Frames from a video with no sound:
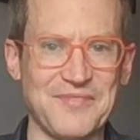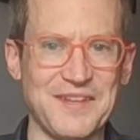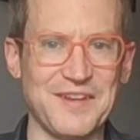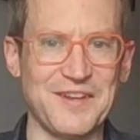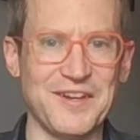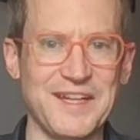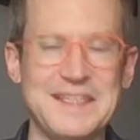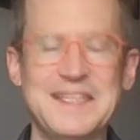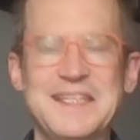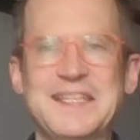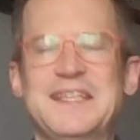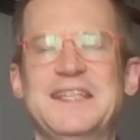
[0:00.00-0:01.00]
All right.
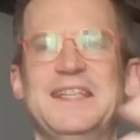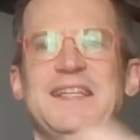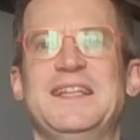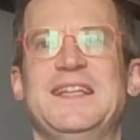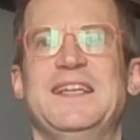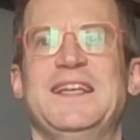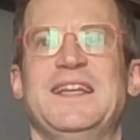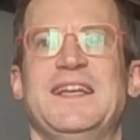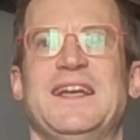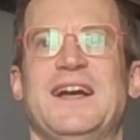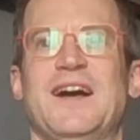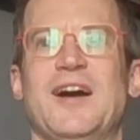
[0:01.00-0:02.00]

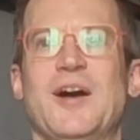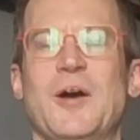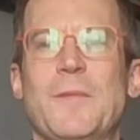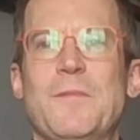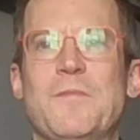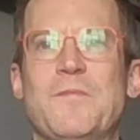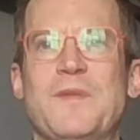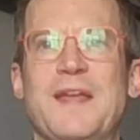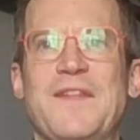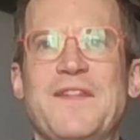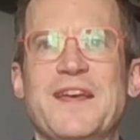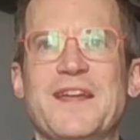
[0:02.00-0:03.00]

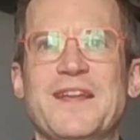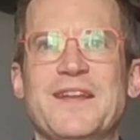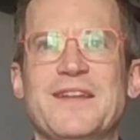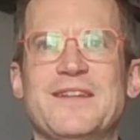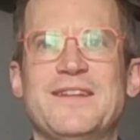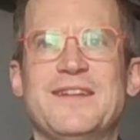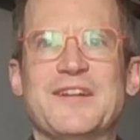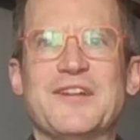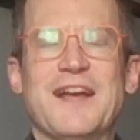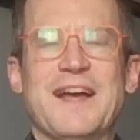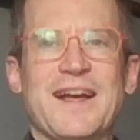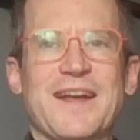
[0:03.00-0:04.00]
And then in
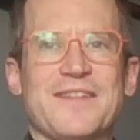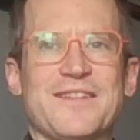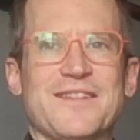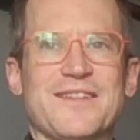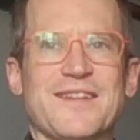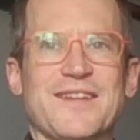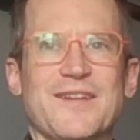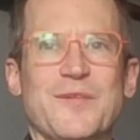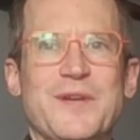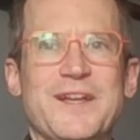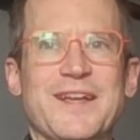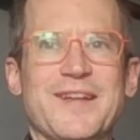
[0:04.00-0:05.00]
class,
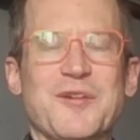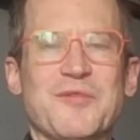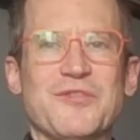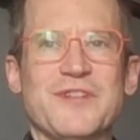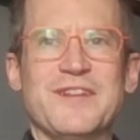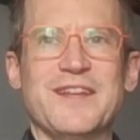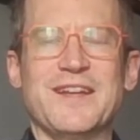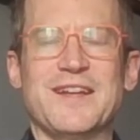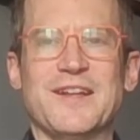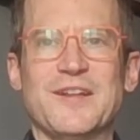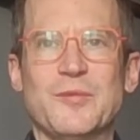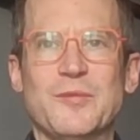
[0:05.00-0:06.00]
we can hopefully take
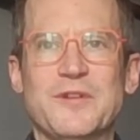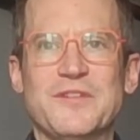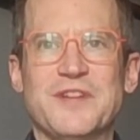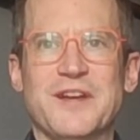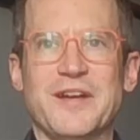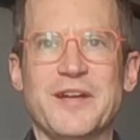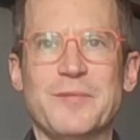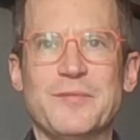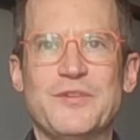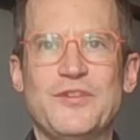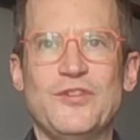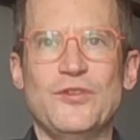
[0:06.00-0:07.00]
a little bit of time
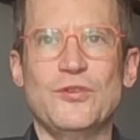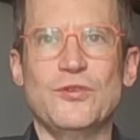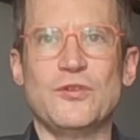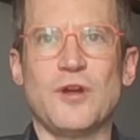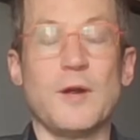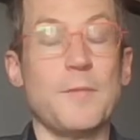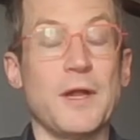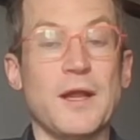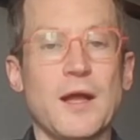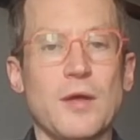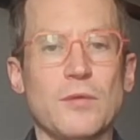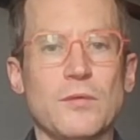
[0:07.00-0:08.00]
to talk about
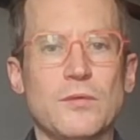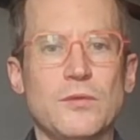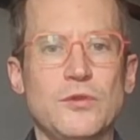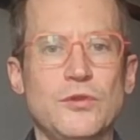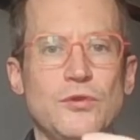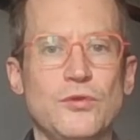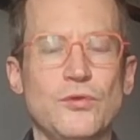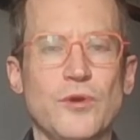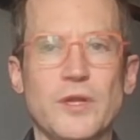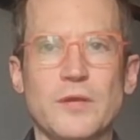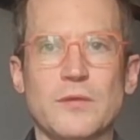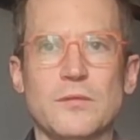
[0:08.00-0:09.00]
how you
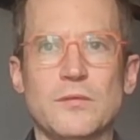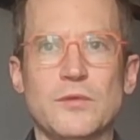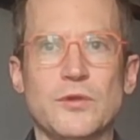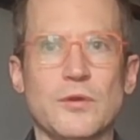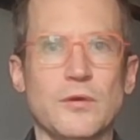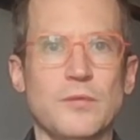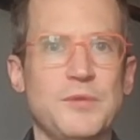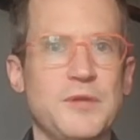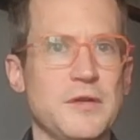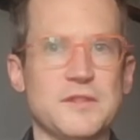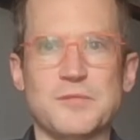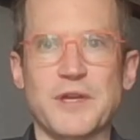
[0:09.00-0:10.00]
and your
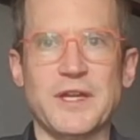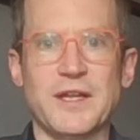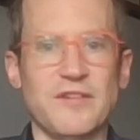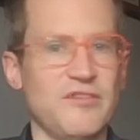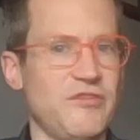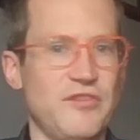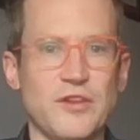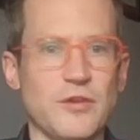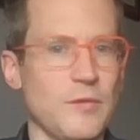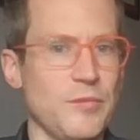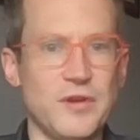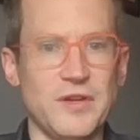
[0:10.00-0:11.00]
peers might have
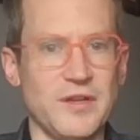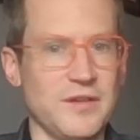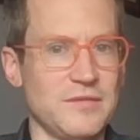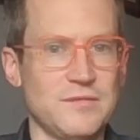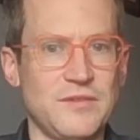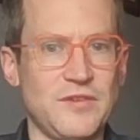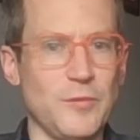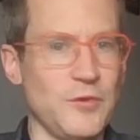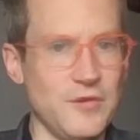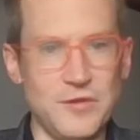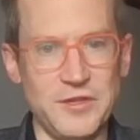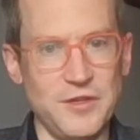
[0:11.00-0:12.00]
interpreted it
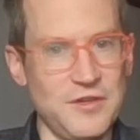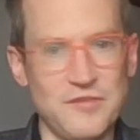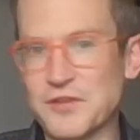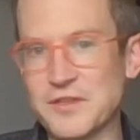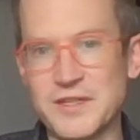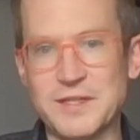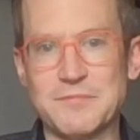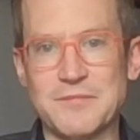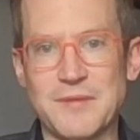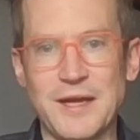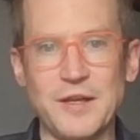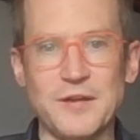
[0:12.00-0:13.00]
similarly or differently.
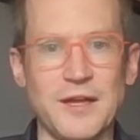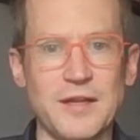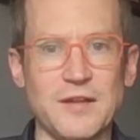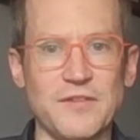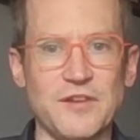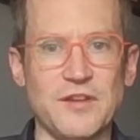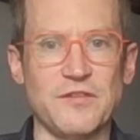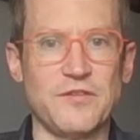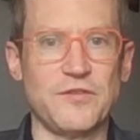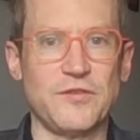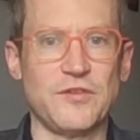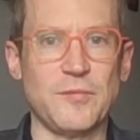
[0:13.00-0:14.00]
I'd love it
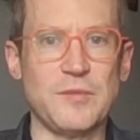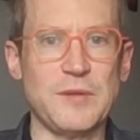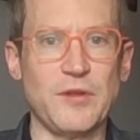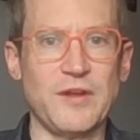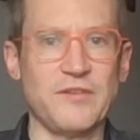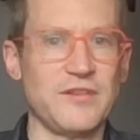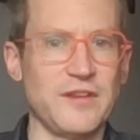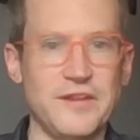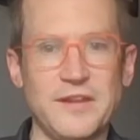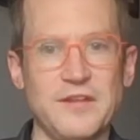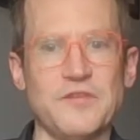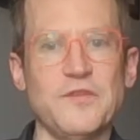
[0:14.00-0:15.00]
if some people have
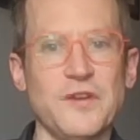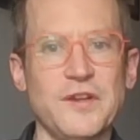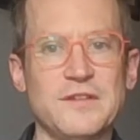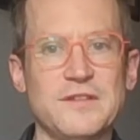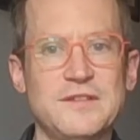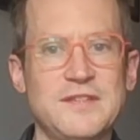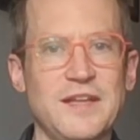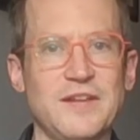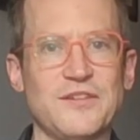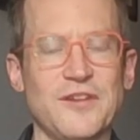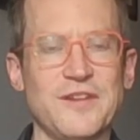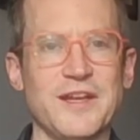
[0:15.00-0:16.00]
slightly different
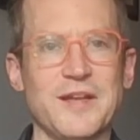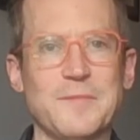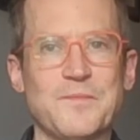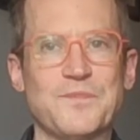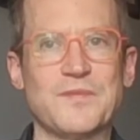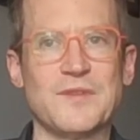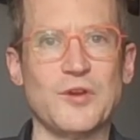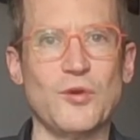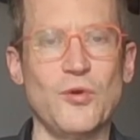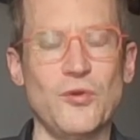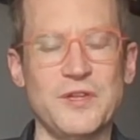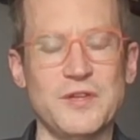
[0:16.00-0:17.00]
takes on that. The
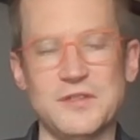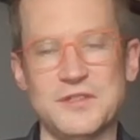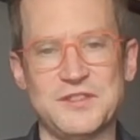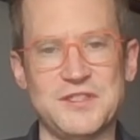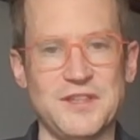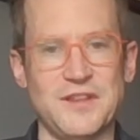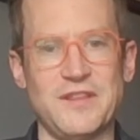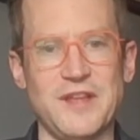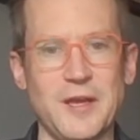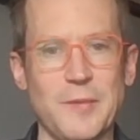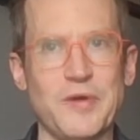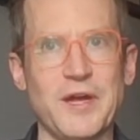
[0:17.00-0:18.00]
goal here is to
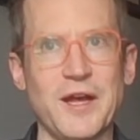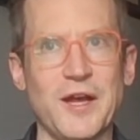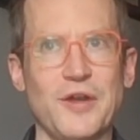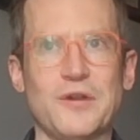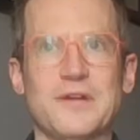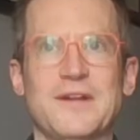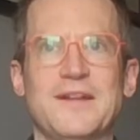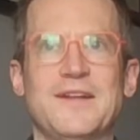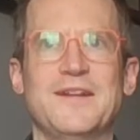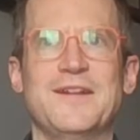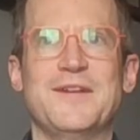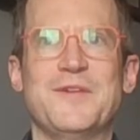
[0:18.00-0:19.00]
think about
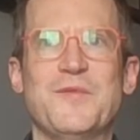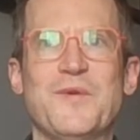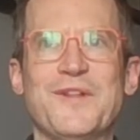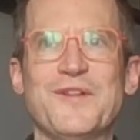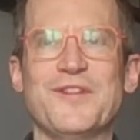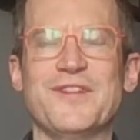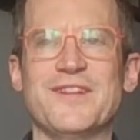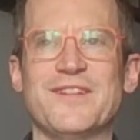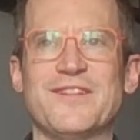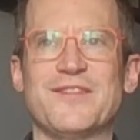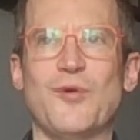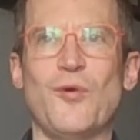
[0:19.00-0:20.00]
whether
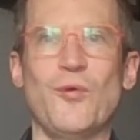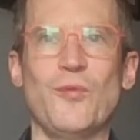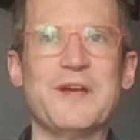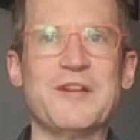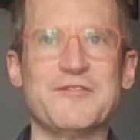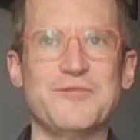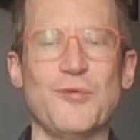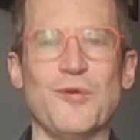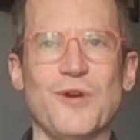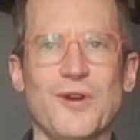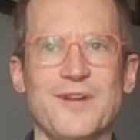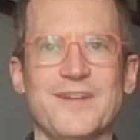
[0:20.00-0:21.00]
this whole
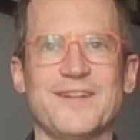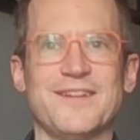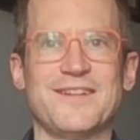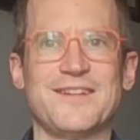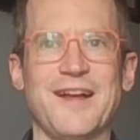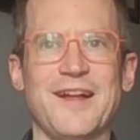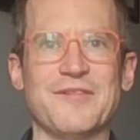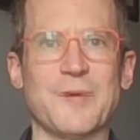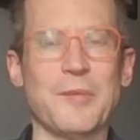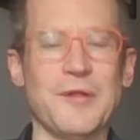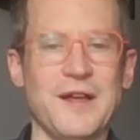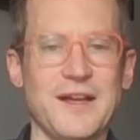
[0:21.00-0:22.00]
metaphor kind of
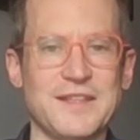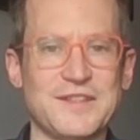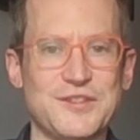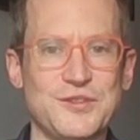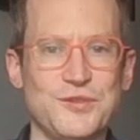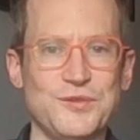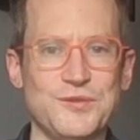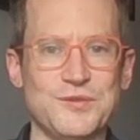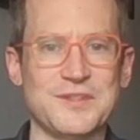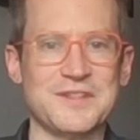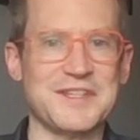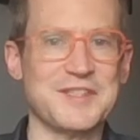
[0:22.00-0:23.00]
applies to
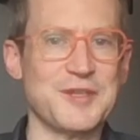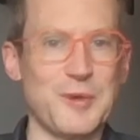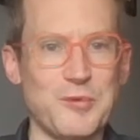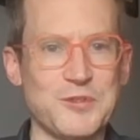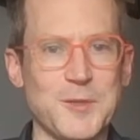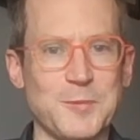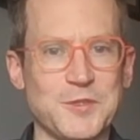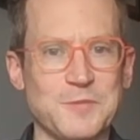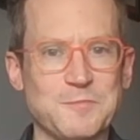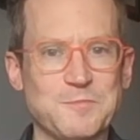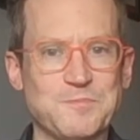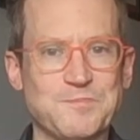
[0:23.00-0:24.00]
sensation and perception.
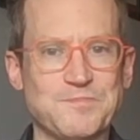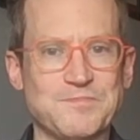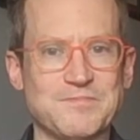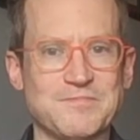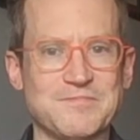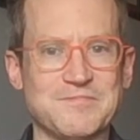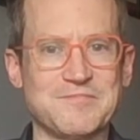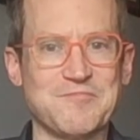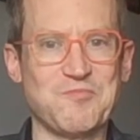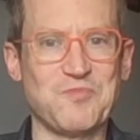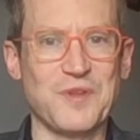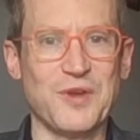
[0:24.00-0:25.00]

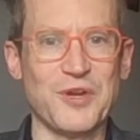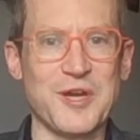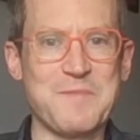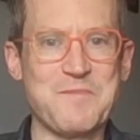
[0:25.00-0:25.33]
Okay?